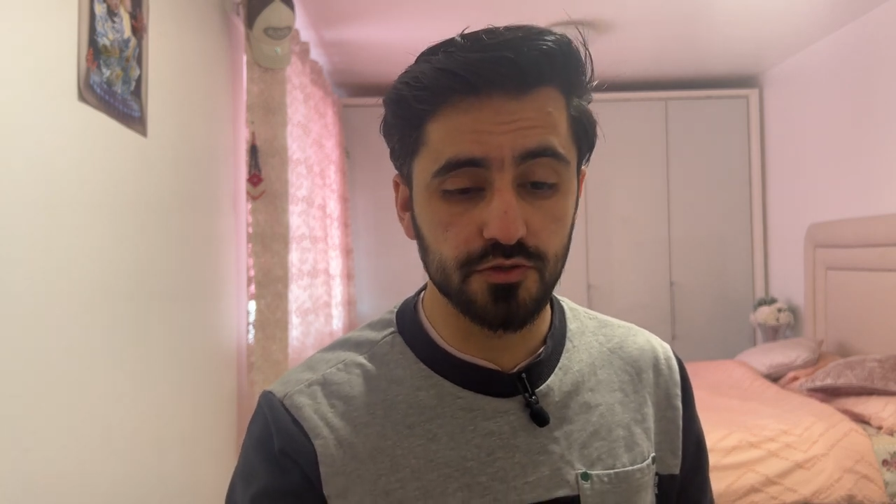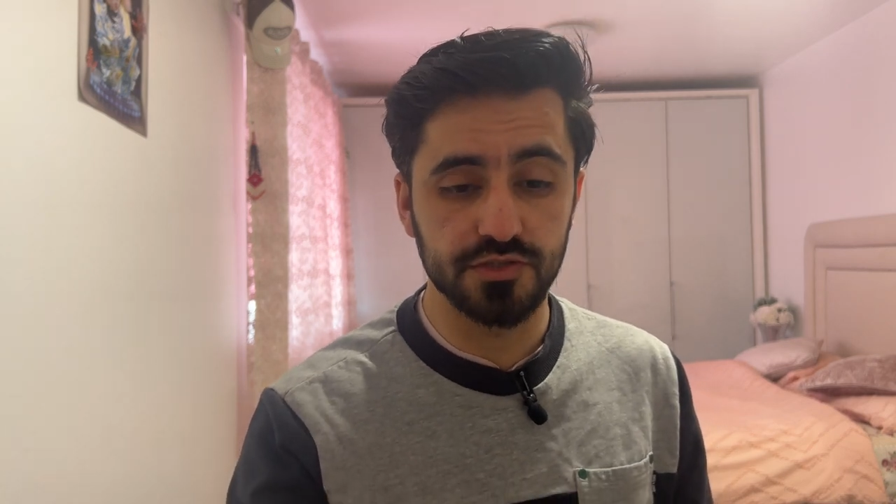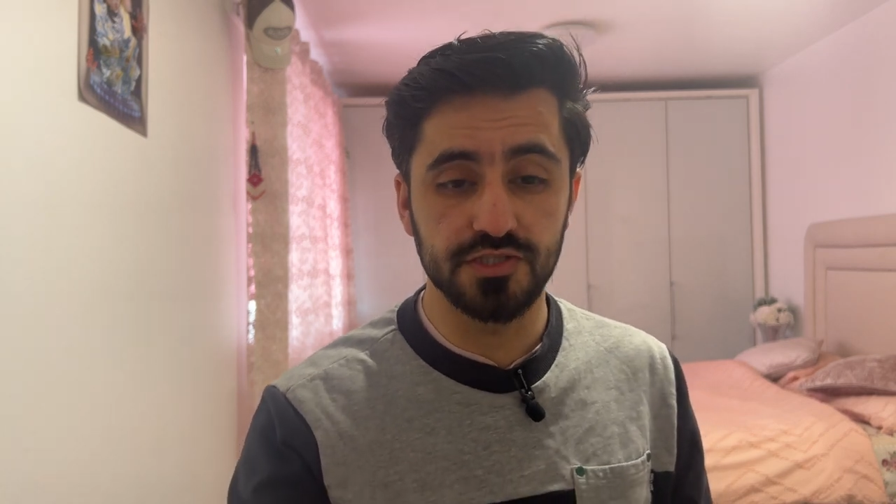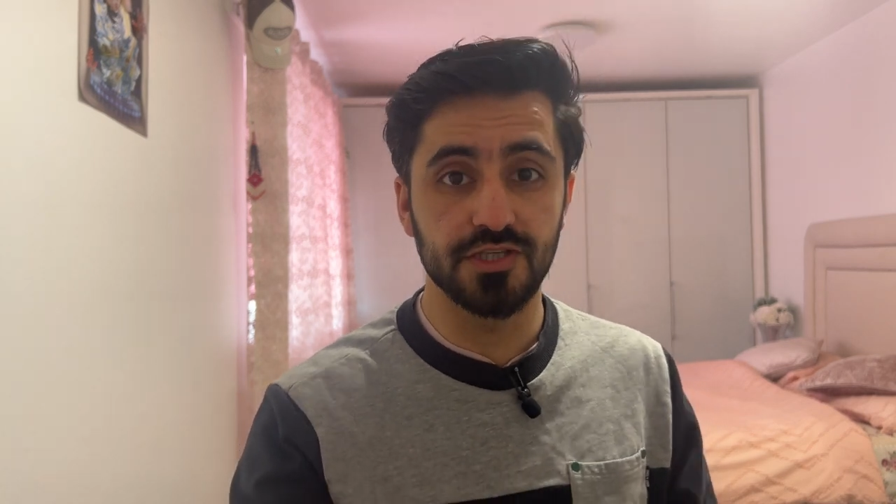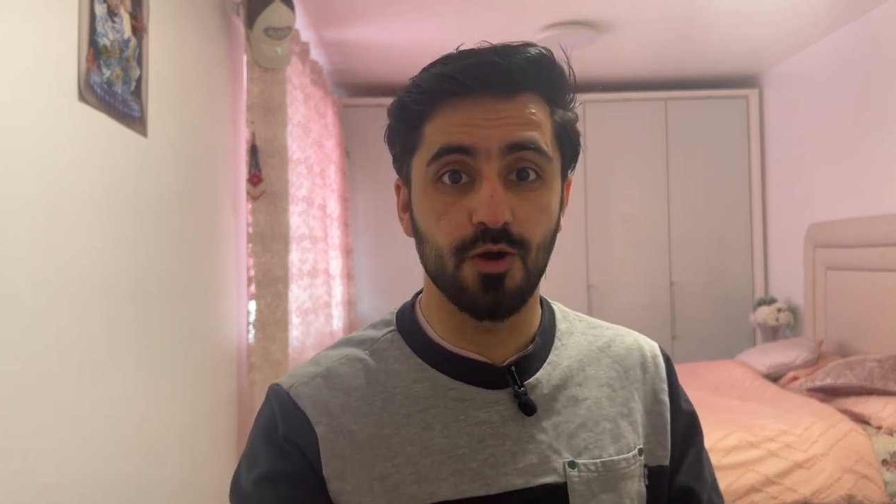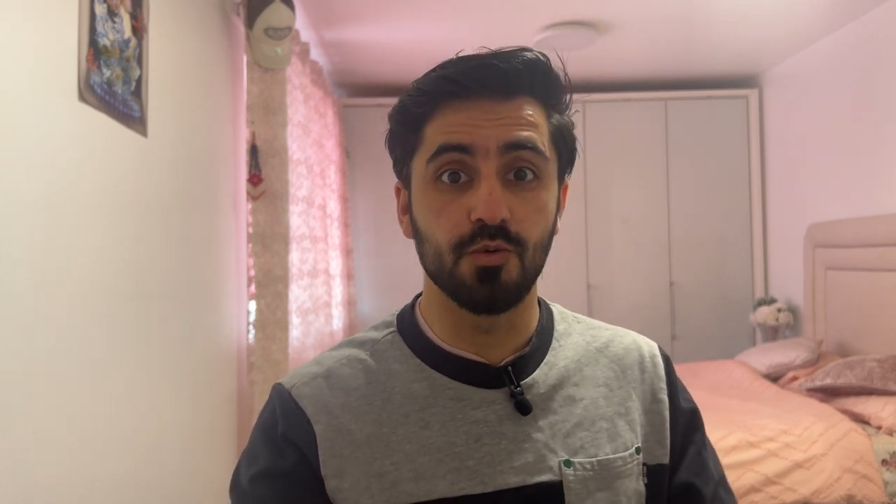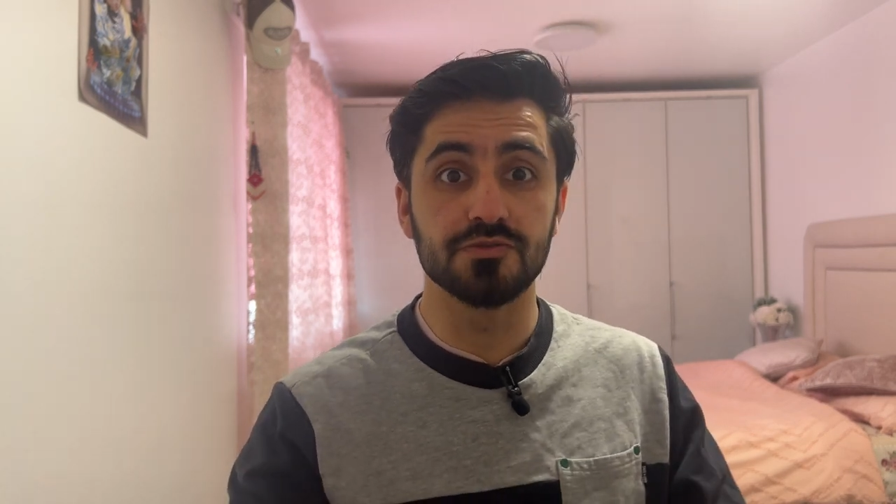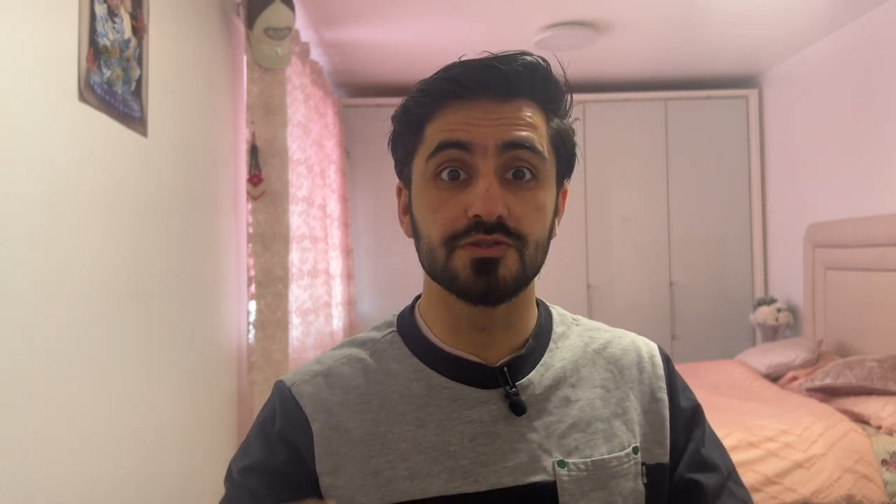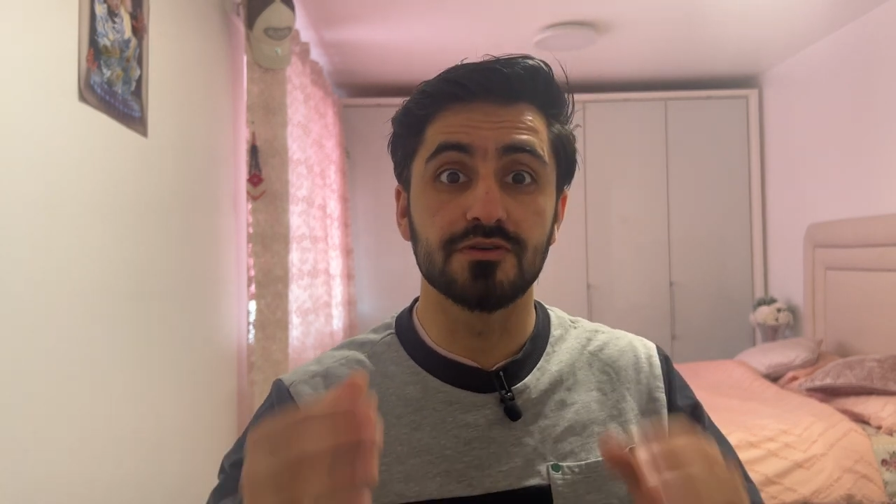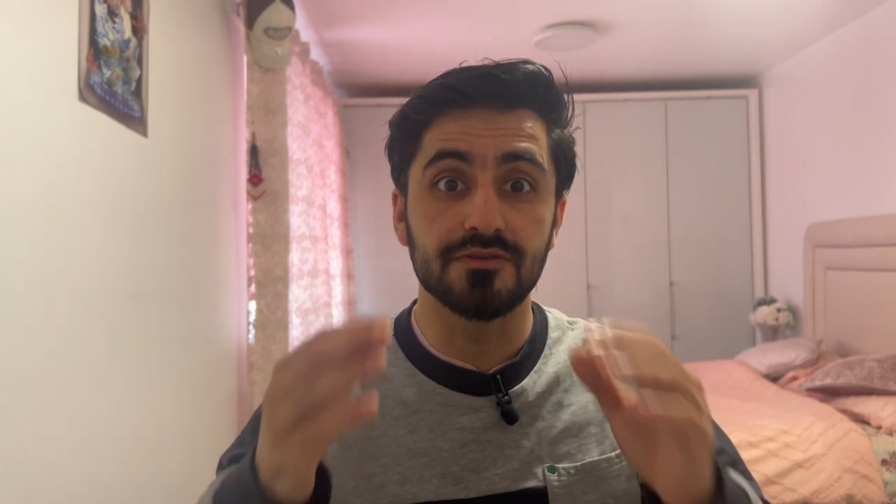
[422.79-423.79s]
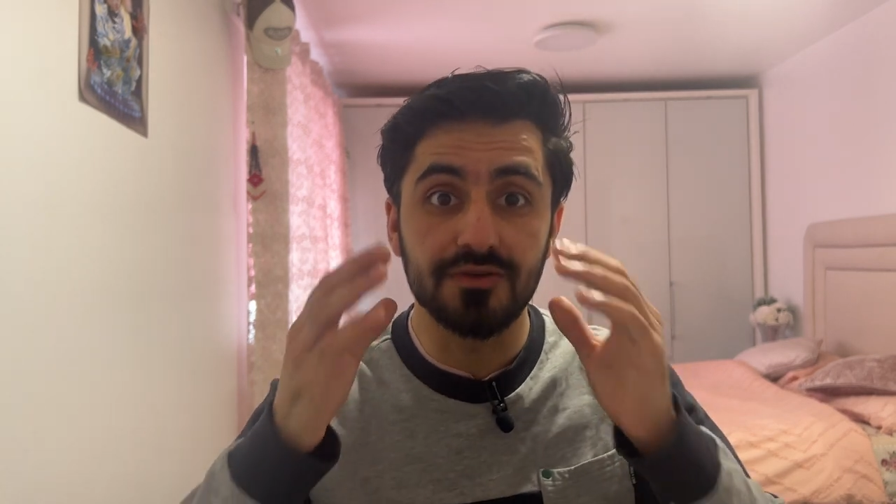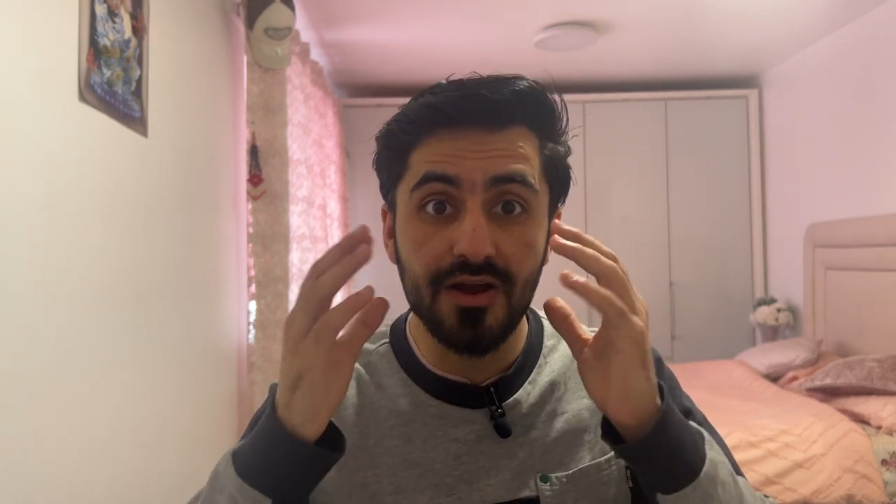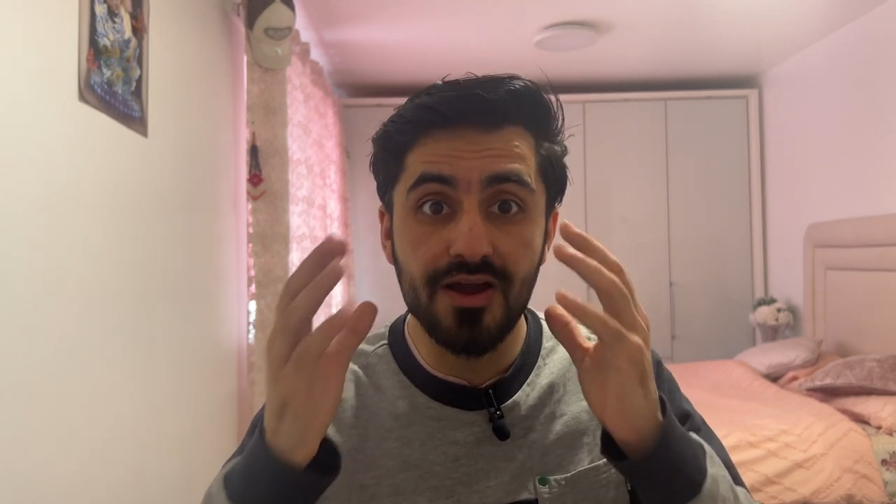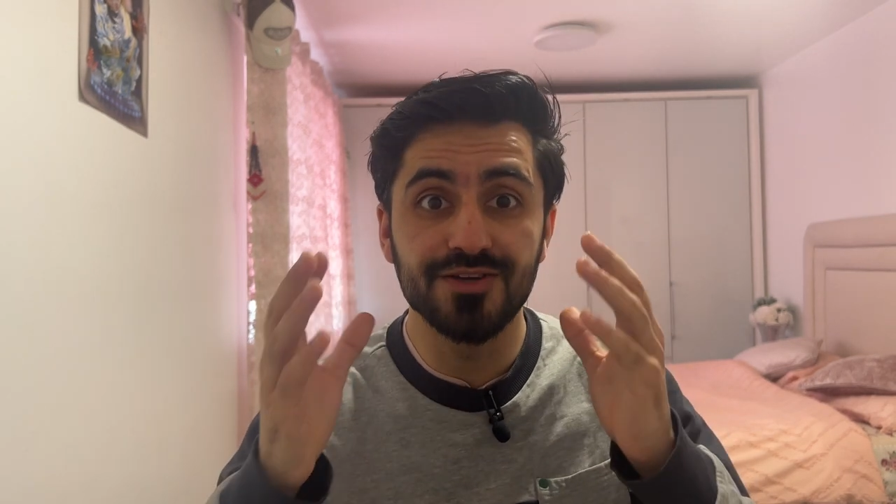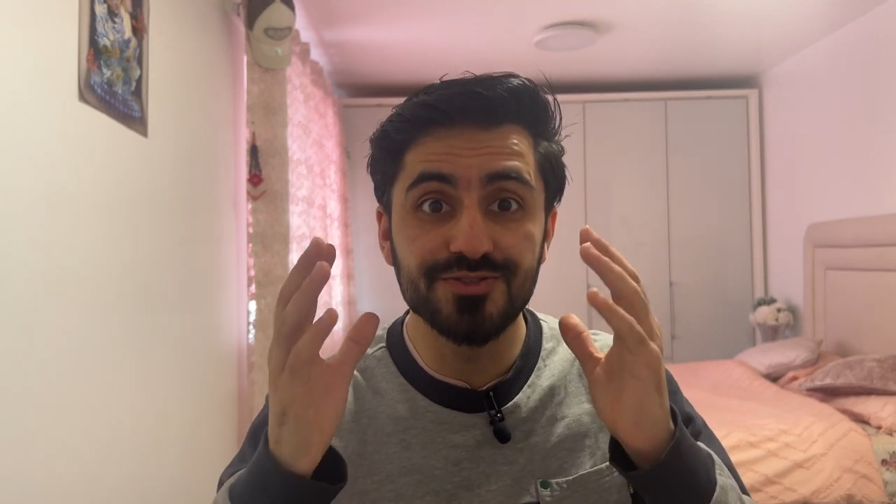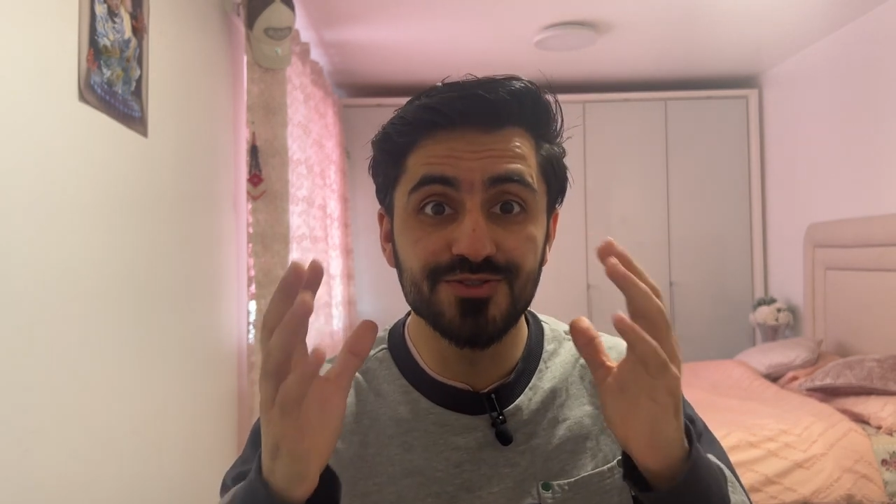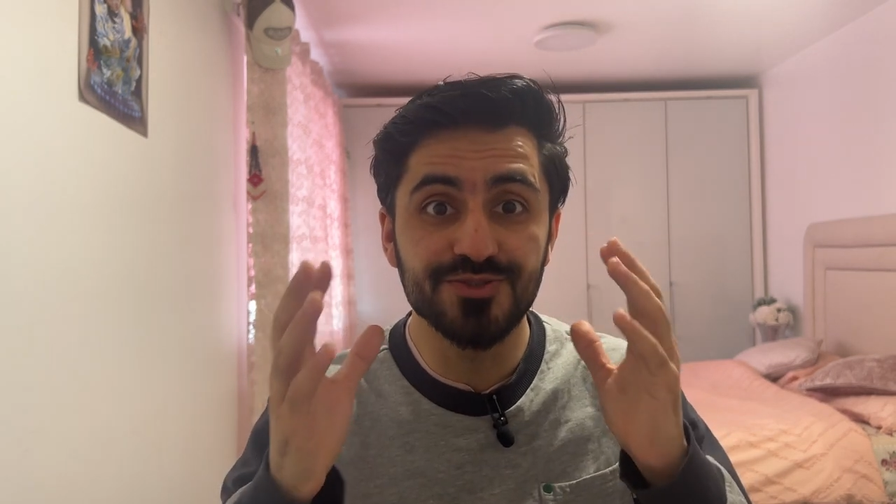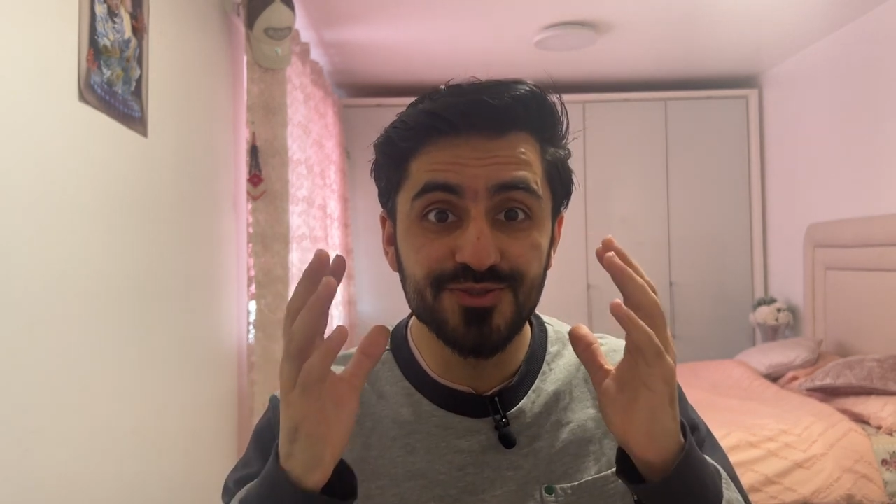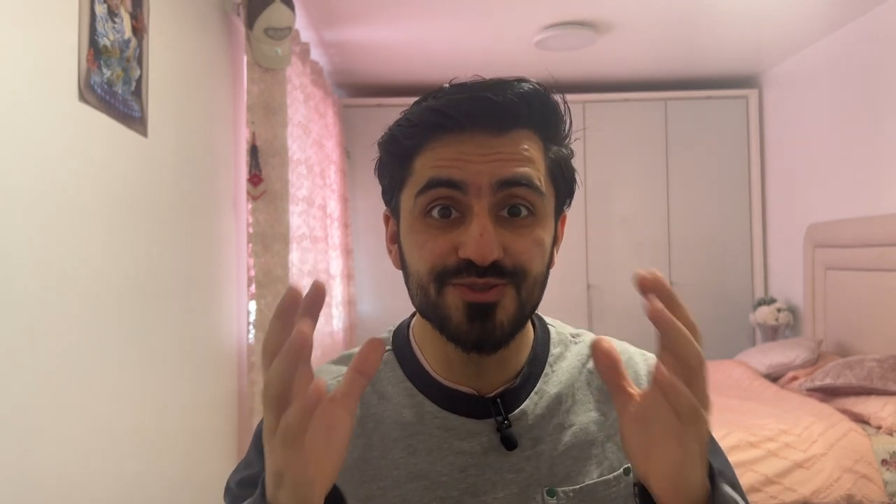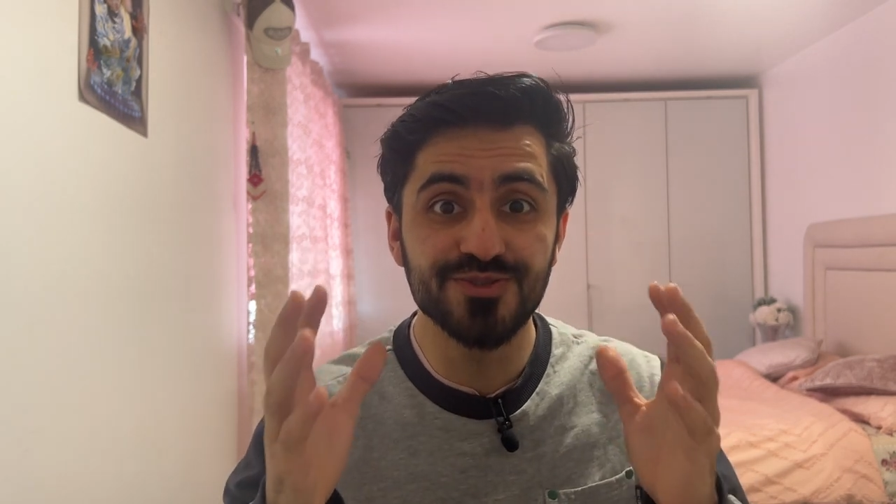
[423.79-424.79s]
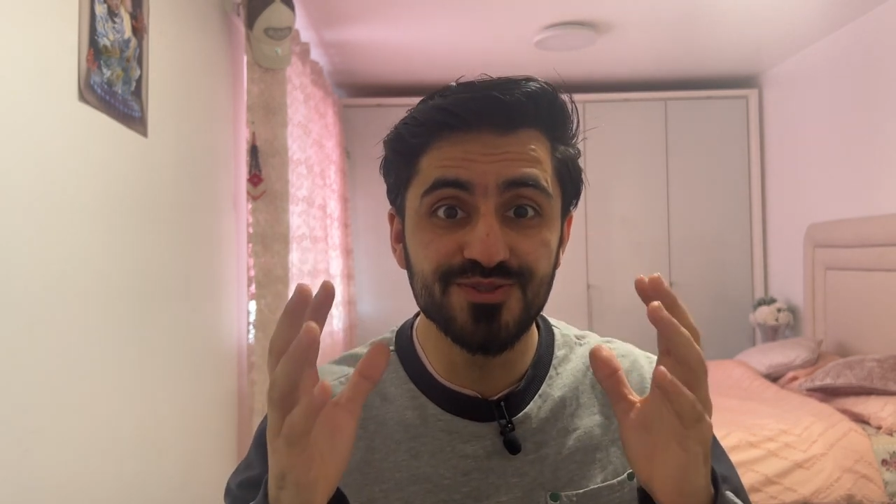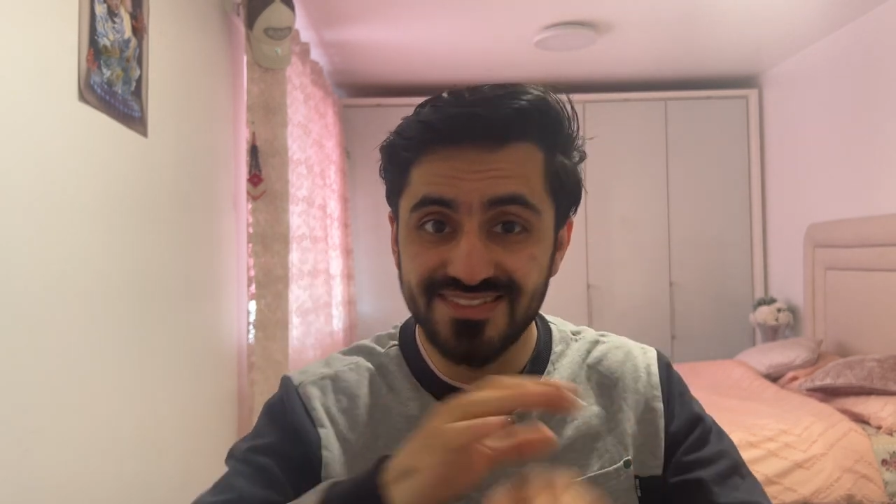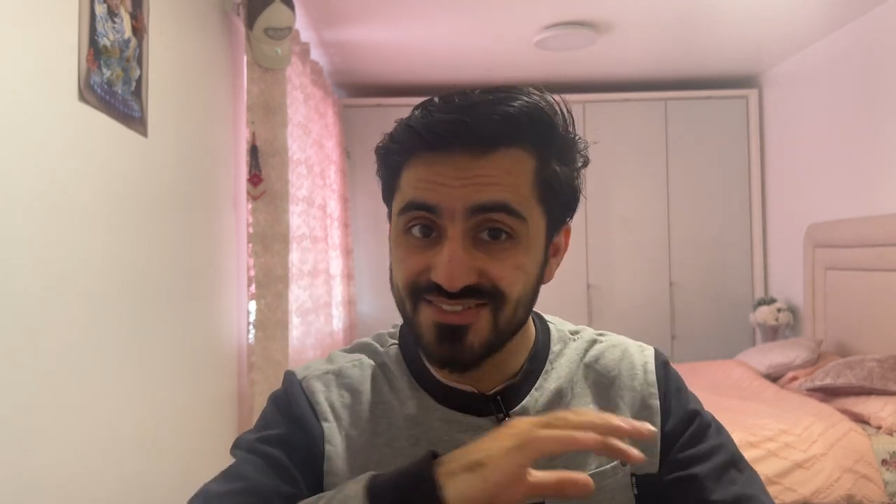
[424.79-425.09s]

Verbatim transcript: because these are one crazy rule.